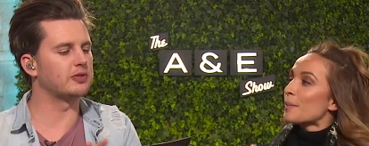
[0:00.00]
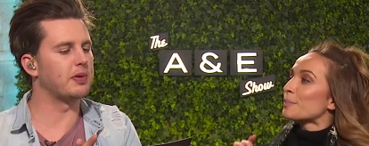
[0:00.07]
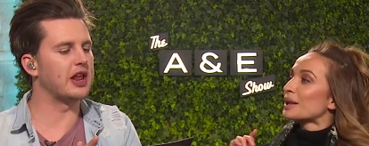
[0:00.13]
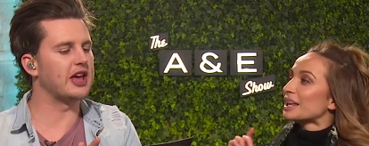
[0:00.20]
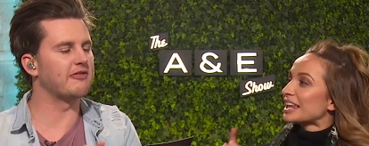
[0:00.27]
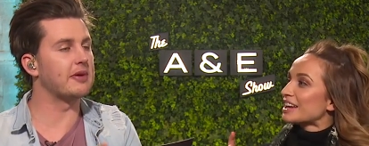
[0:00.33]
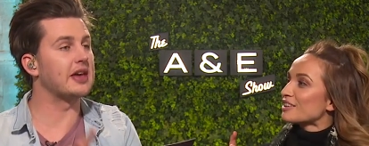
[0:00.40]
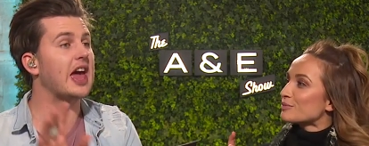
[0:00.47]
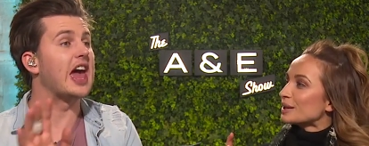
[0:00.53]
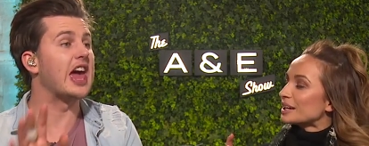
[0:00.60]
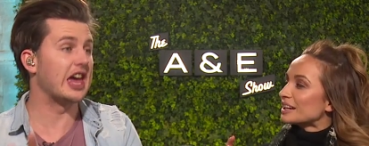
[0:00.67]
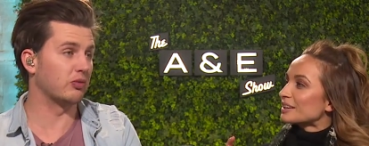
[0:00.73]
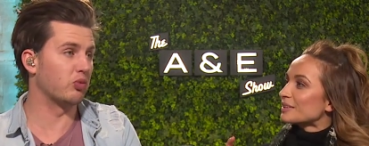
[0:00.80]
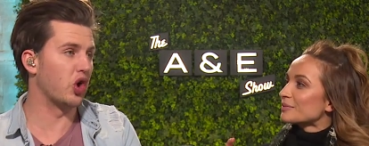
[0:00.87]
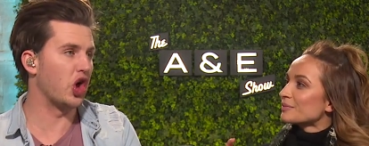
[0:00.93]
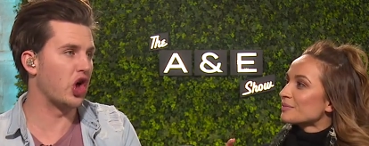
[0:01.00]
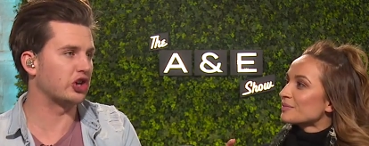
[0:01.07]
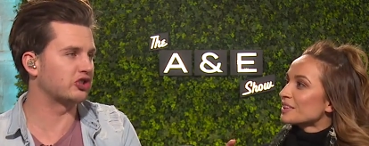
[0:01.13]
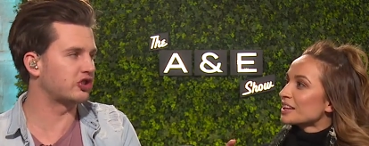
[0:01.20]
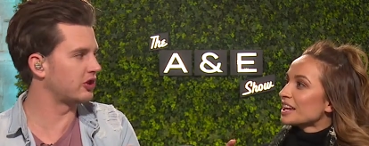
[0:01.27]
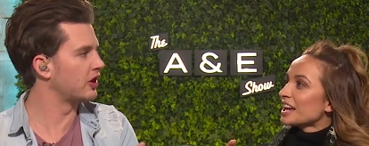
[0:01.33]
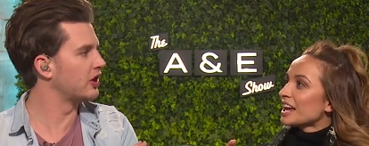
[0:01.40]
Speaker 1: Believe, believe me, me, it
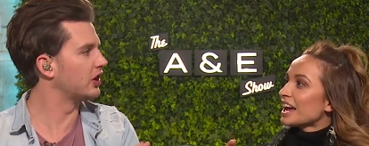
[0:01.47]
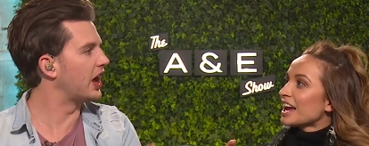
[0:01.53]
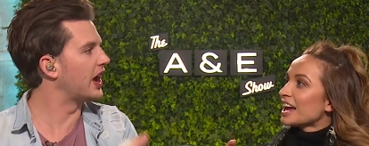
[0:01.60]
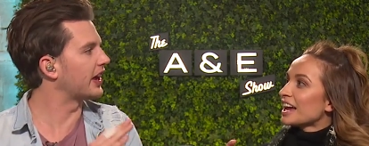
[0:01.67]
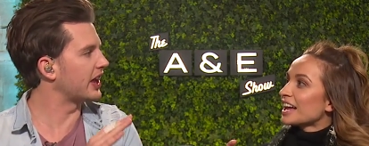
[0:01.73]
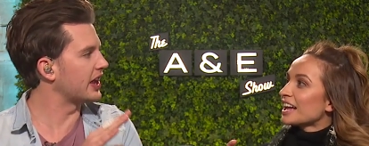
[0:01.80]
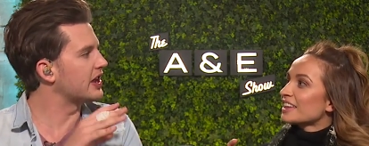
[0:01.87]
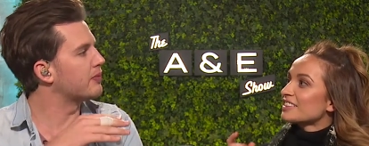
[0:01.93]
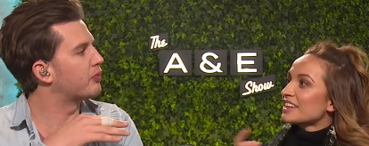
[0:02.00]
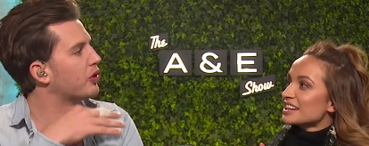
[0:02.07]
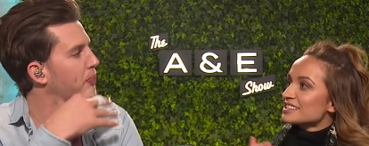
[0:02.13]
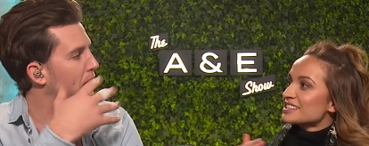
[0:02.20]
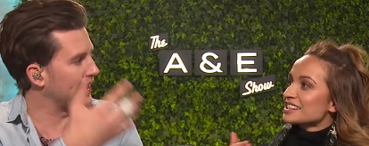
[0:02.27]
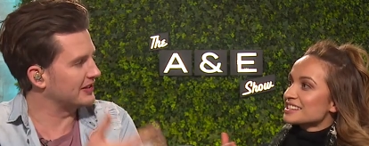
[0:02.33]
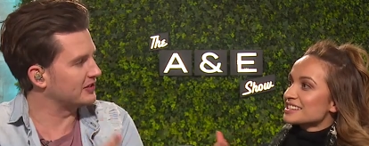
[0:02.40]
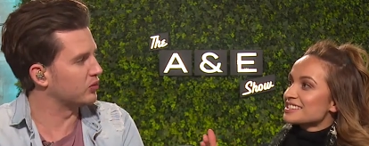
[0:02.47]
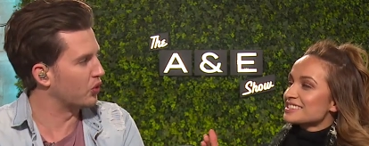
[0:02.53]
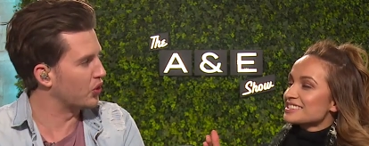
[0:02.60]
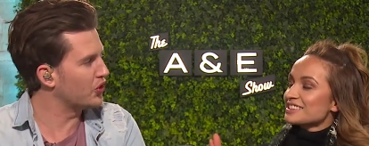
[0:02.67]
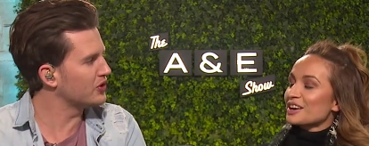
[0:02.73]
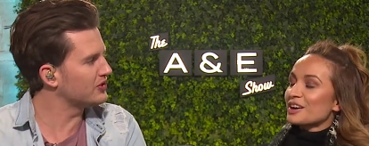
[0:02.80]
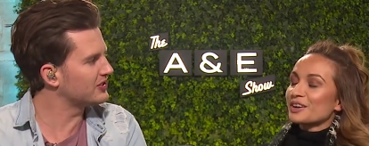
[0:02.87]
works. Like he That's repeats his,
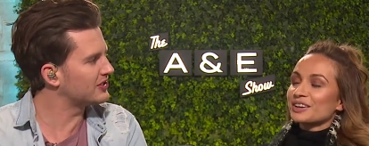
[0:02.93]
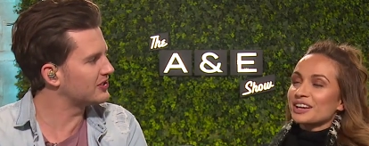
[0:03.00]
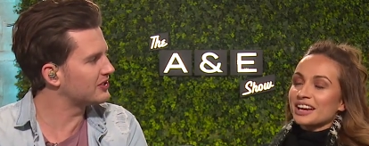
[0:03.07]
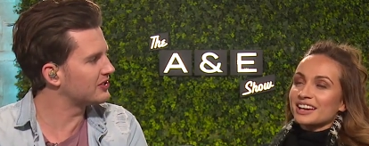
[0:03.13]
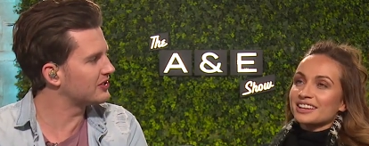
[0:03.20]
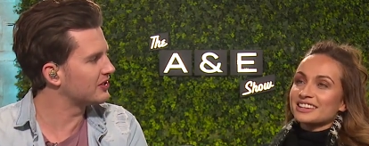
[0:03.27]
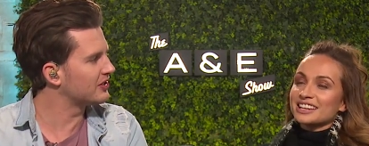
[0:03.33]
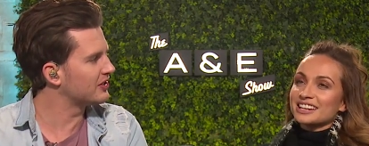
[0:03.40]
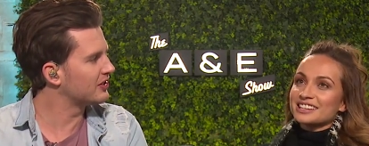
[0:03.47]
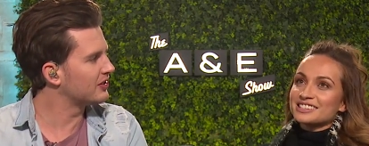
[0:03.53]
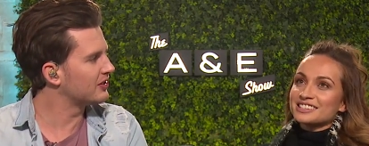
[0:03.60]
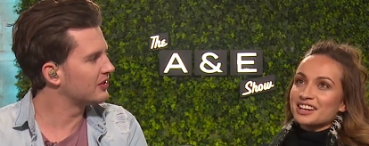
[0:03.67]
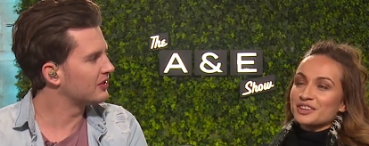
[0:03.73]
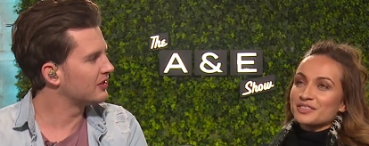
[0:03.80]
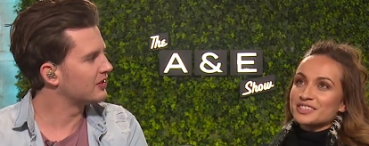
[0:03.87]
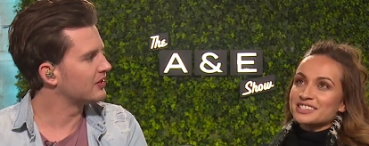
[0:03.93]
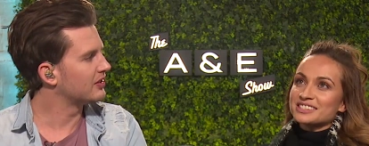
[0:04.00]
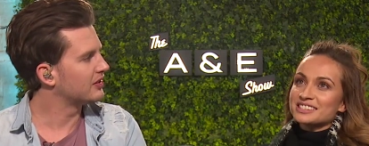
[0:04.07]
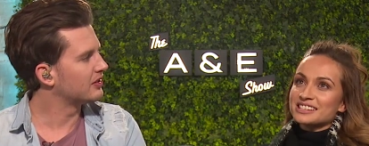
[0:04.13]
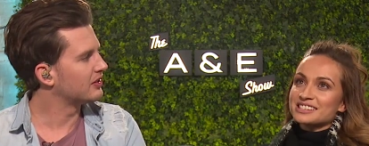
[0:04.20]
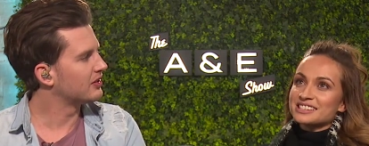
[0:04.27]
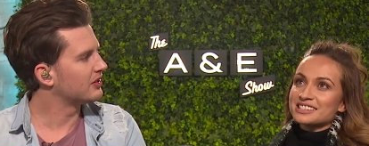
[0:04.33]
words. Okay, that is kind of his
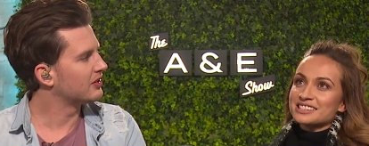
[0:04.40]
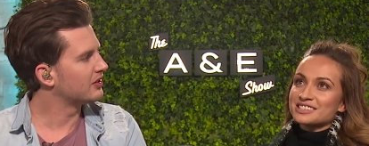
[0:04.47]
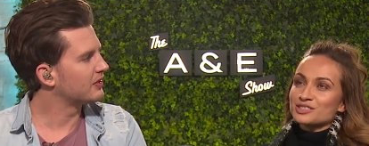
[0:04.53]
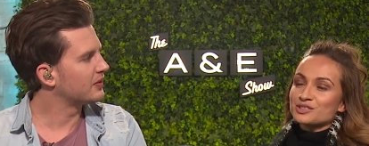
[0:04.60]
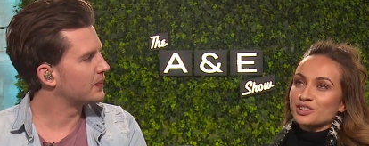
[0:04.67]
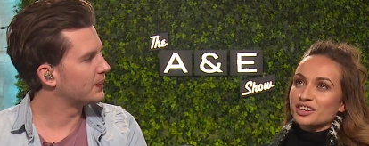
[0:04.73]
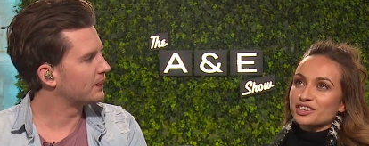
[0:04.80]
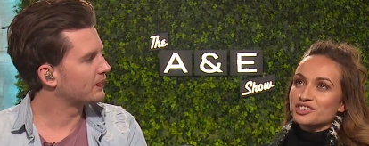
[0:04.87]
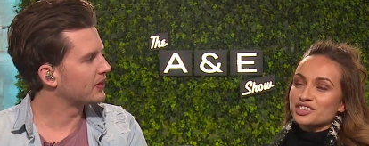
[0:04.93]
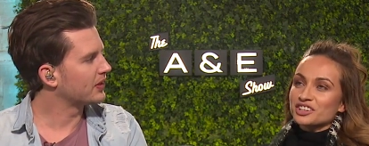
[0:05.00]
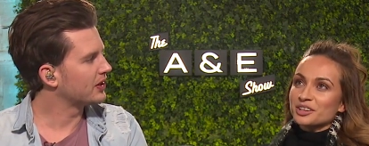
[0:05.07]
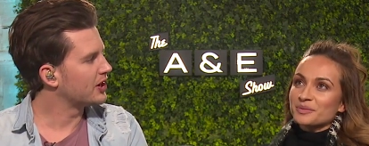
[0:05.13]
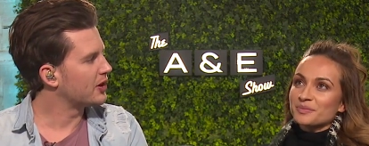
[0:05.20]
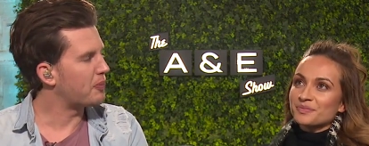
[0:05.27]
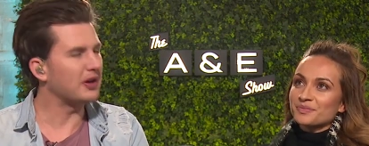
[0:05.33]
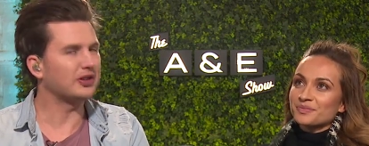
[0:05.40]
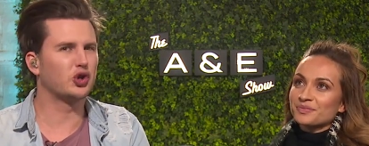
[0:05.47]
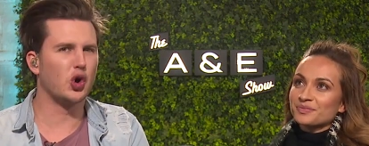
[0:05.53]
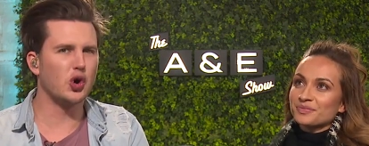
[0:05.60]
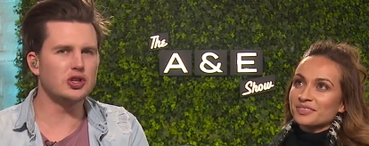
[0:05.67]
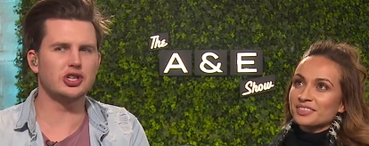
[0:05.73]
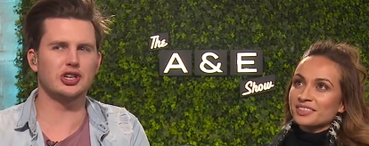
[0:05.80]
sentence structure.
Speaker 2: But
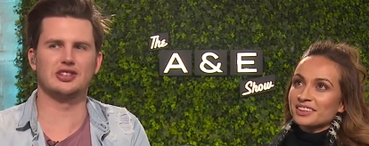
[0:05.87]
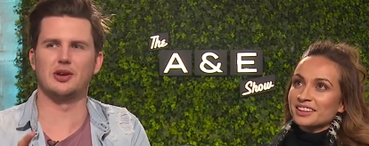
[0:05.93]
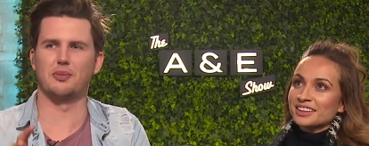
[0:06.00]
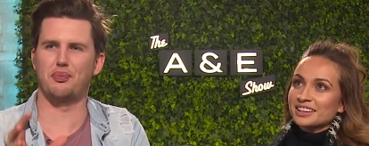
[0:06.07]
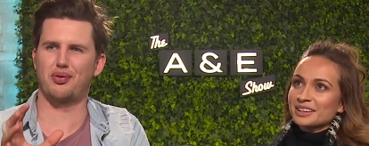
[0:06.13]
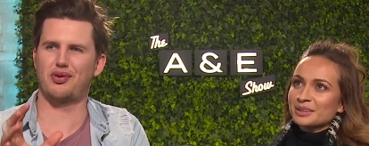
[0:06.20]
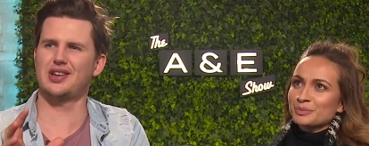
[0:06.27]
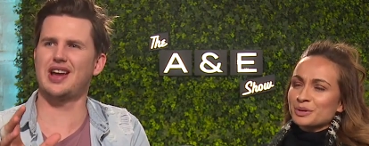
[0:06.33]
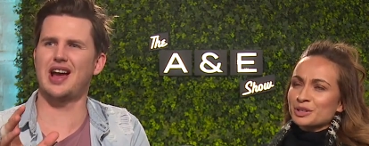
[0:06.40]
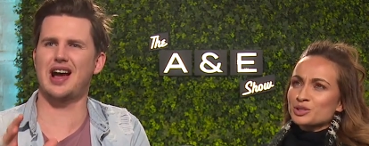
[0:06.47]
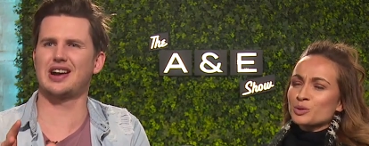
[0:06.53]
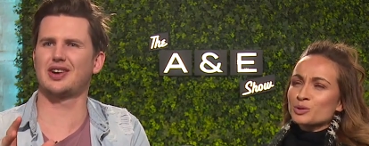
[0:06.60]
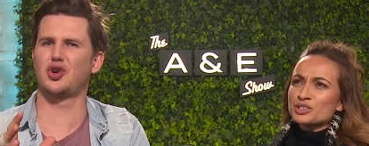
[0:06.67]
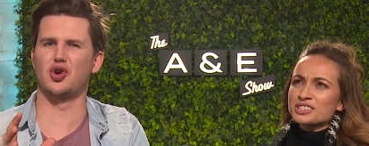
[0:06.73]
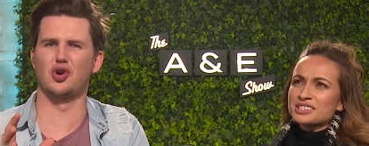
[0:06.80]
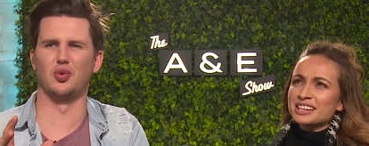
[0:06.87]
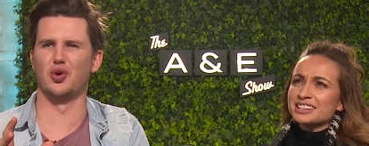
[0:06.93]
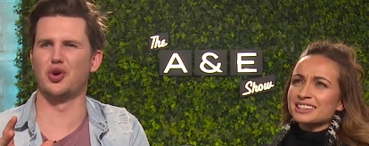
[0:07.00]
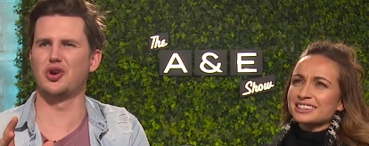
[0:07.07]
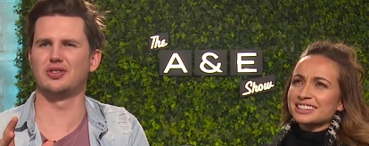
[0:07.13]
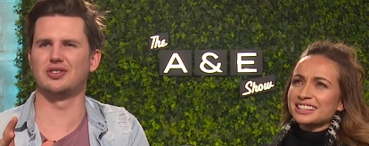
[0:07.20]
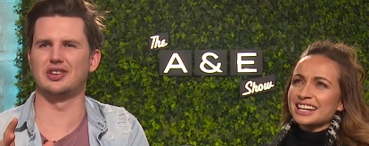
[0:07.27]
torture is a pretty
Speaker 1: but hardcore a,
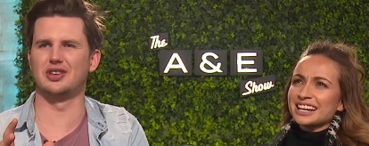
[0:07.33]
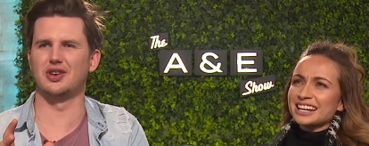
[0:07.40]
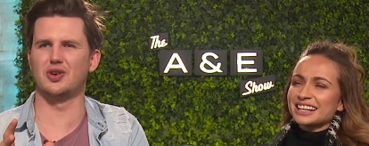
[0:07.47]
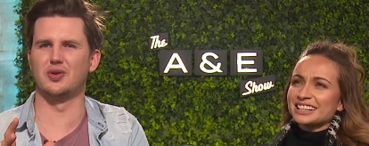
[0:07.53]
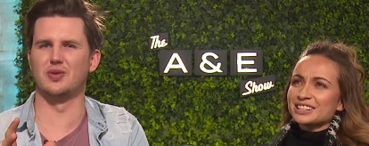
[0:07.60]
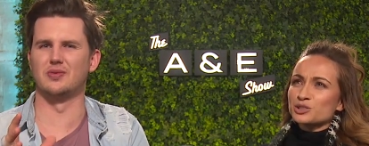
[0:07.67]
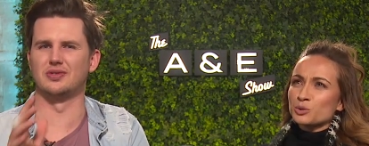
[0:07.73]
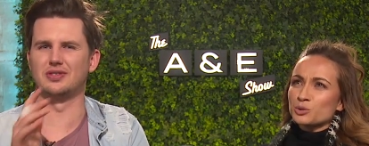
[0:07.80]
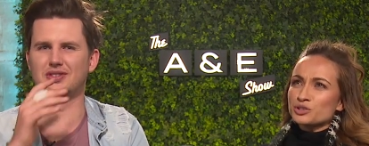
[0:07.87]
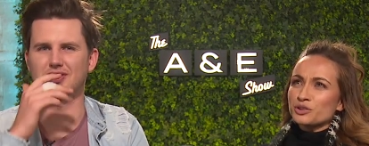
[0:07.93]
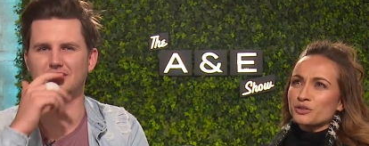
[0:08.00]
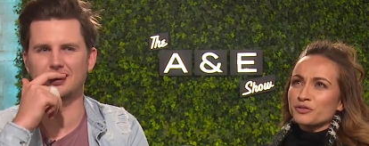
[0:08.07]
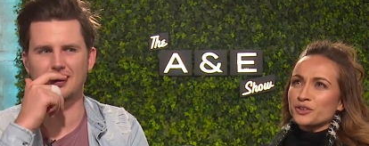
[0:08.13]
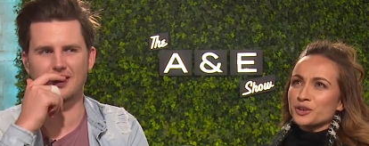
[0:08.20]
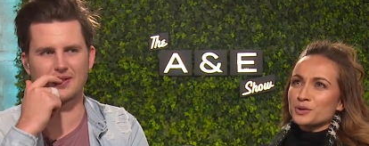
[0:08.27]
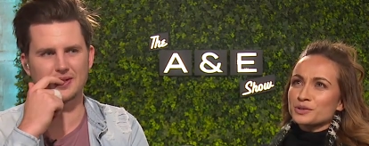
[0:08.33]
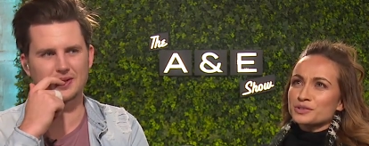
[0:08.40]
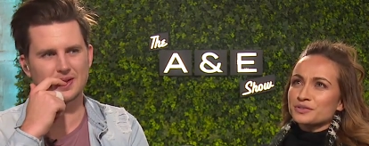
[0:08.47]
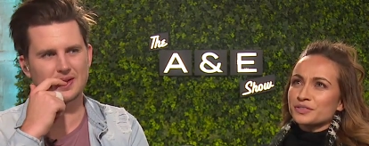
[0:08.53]
word to yeah, use. Yeah, torture feels